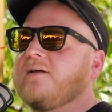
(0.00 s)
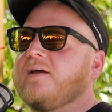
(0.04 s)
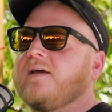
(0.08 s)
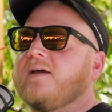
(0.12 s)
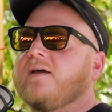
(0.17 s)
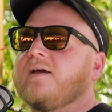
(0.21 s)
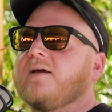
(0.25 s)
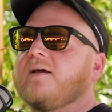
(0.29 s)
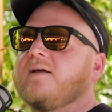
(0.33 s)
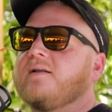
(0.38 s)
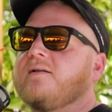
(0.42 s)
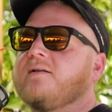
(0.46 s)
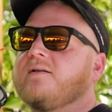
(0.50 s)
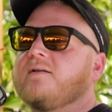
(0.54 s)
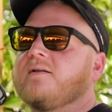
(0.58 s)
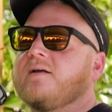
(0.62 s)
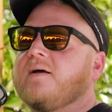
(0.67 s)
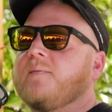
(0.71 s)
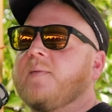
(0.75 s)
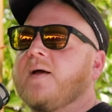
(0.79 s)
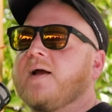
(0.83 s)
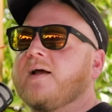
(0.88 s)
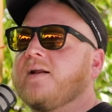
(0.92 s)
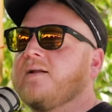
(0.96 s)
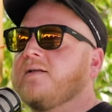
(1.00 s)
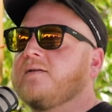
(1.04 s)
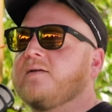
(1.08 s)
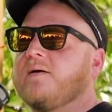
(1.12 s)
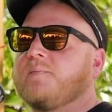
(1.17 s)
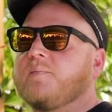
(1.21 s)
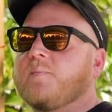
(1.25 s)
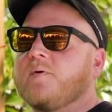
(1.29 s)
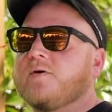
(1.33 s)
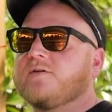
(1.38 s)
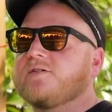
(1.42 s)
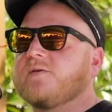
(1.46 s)
And I'm not going to,
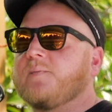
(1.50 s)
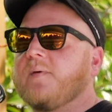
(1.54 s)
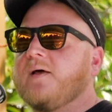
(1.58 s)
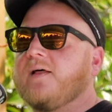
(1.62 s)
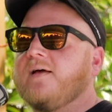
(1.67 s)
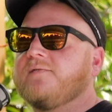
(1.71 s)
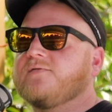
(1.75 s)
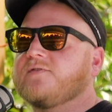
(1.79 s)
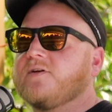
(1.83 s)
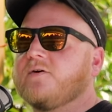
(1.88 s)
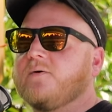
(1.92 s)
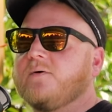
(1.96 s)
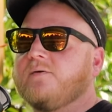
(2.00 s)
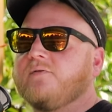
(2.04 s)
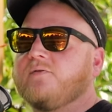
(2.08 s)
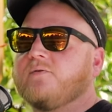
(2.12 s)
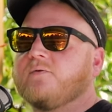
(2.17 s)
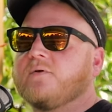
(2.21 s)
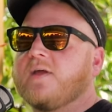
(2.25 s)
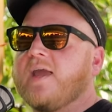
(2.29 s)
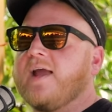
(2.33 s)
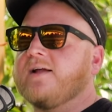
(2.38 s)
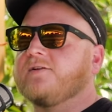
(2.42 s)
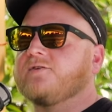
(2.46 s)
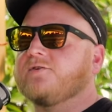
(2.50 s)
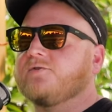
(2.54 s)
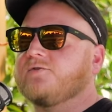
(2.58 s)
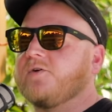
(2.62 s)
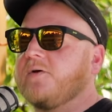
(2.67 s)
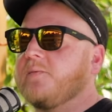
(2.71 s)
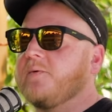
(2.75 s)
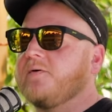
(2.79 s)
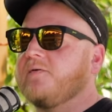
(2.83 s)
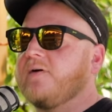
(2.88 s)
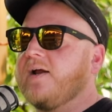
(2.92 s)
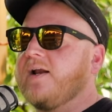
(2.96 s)
a person in my life's going through cancer
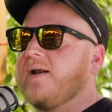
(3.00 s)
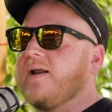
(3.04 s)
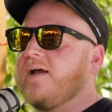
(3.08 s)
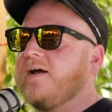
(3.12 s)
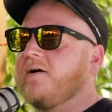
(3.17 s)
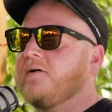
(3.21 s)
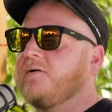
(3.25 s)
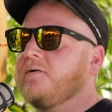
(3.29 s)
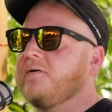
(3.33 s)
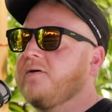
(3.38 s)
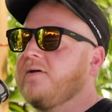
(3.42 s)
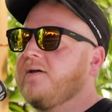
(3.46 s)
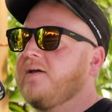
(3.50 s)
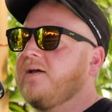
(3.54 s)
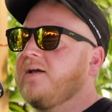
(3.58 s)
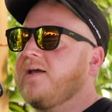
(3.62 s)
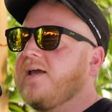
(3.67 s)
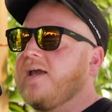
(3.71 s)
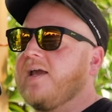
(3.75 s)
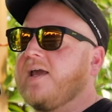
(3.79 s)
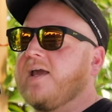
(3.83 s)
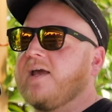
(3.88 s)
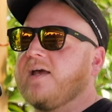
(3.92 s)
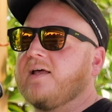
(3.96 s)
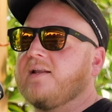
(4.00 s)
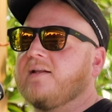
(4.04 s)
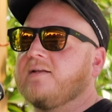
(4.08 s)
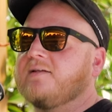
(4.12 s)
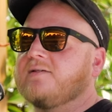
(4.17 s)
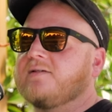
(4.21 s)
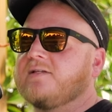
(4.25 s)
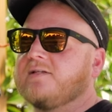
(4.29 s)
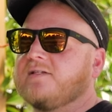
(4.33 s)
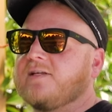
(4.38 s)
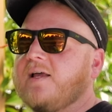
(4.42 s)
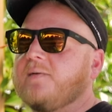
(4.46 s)
treatment right now. And
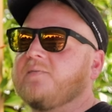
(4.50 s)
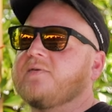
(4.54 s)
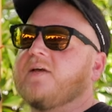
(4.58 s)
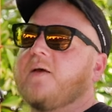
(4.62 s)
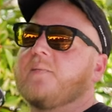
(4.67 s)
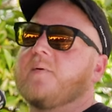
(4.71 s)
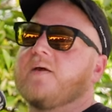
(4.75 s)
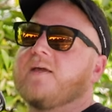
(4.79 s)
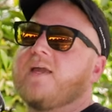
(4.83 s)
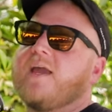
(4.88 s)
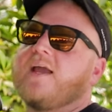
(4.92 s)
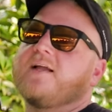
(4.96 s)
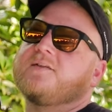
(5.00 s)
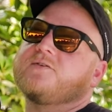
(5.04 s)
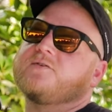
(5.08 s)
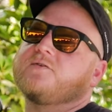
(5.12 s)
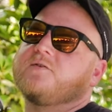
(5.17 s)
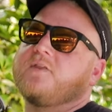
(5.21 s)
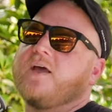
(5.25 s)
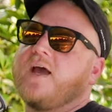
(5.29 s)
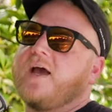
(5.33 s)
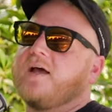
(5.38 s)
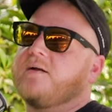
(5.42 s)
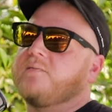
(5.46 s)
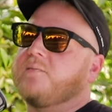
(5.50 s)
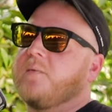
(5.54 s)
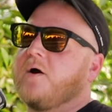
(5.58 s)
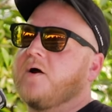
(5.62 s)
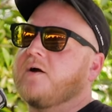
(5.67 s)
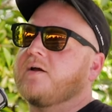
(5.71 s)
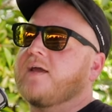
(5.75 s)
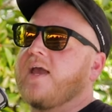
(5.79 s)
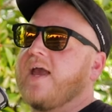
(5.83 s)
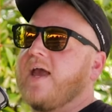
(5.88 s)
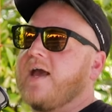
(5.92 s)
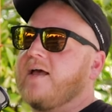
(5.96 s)
it's the same type of cancer that
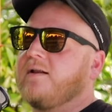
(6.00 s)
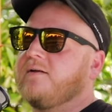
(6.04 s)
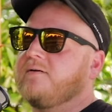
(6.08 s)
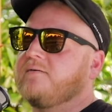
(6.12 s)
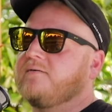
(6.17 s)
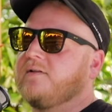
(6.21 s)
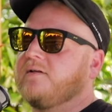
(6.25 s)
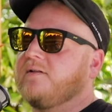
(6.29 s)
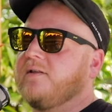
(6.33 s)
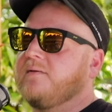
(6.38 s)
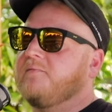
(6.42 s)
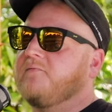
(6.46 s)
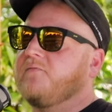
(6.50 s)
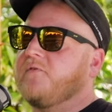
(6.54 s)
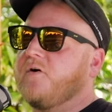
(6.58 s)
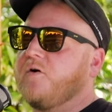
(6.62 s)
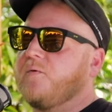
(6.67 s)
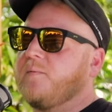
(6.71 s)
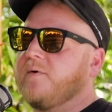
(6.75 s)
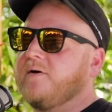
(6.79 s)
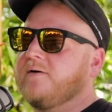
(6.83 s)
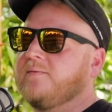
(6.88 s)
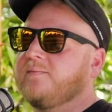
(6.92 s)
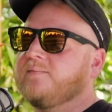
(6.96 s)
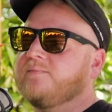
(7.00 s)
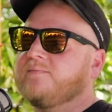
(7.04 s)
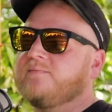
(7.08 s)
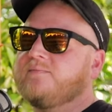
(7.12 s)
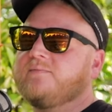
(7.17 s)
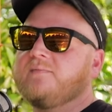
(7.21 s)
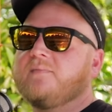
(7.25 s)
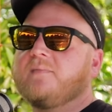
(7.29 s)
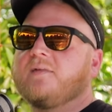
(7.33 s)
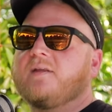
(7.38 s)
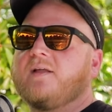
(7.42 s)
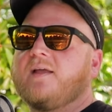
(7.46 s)
Mark had, the lymphoma.
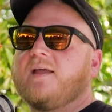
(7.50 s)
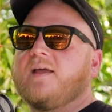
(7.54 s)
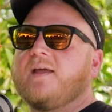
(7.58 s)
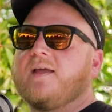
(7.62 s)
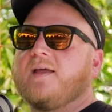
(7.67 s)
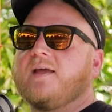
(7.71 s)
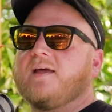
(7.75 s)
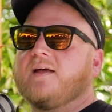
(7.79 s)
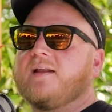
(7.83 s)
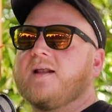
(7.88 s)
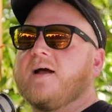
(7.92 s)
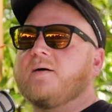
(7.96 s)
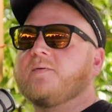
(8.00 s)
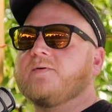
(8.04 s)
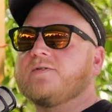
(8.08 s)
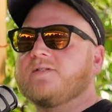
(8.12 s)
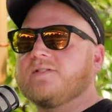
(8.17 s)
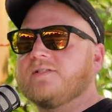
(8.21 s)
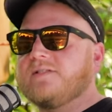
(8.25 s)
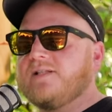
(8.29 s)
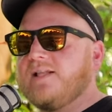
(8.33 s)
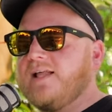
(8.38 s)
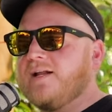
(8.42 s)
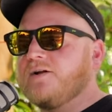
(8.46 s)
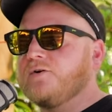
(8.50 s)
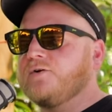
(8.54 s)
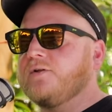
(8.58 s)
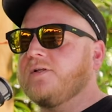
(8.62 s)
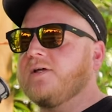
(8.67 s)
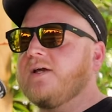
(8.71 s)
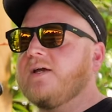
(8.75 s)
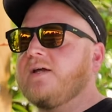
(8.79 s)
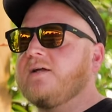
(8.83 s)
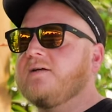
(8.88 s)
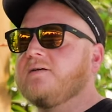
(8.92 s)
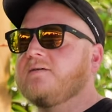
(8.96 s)
Mm -hmm. And I was
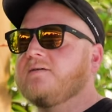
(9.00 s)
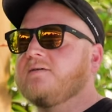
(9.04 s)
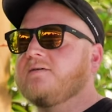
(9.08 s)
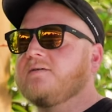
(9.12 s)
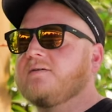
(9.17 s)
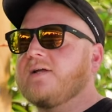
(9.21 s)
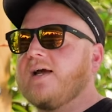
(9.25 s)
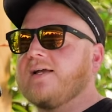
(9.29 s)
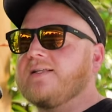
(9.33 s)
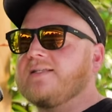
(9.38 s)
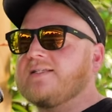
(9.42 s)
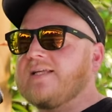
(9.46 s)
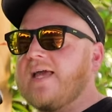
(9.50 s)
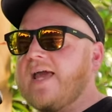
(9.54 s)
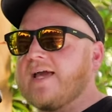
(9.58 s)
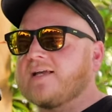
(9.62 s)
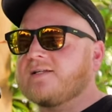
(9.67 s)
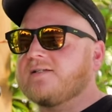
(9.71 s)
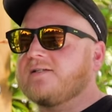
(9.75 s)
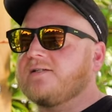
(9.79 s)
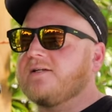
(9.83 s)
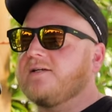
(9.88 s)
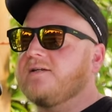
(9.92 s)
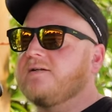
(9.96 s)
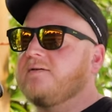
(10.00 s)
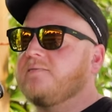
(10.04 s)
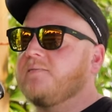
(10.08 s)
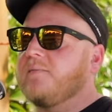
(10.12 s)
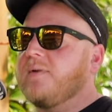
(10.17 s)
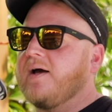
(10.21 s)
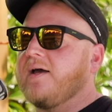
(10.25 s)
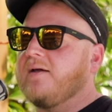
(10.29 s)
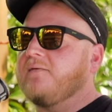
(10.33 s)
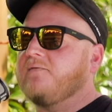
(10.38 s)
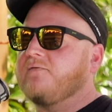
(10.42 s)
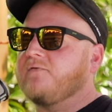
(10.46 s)
literally I texted
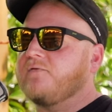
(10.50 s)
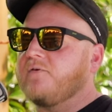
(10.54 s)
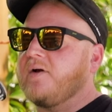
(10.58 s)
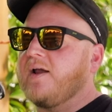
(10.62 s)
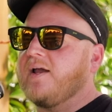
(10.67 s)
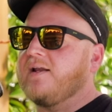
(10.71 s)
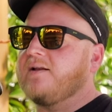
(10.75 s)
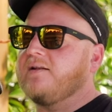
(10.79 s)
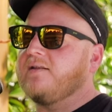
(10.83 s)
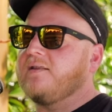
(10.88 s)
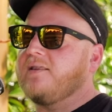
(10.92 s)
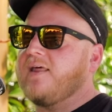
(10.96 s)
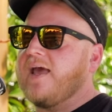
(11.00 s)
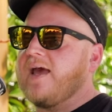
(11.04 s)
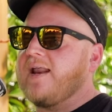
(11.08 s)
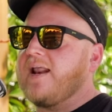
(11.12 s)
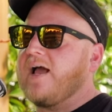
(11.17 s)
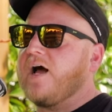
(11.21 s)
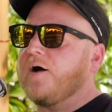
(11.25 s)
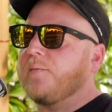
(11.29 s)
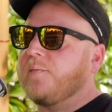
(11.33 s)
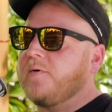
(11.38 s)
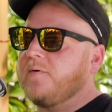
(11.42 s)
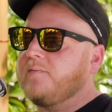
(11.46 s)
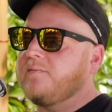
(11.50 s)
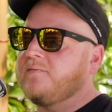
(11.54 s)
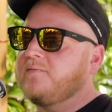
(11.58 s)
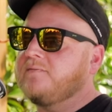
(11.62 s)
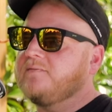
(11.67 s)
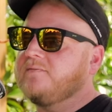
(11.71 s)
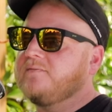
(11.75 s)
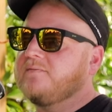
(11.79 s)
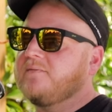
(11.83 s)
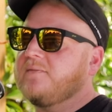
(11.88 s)
my friend that album